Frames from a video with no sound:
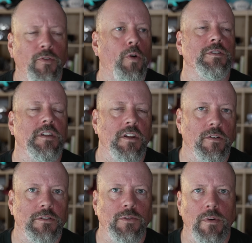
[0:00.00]
Of course they
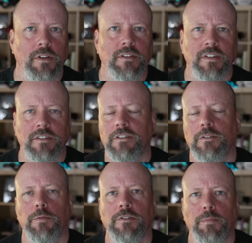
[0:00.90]
don't. Do insects
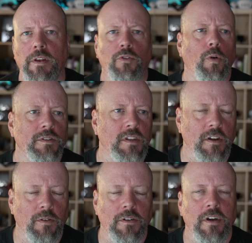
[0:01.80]
experience pain? Of course they
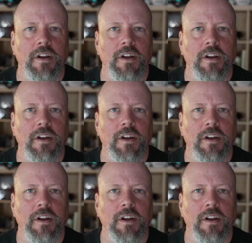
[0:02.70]
don't,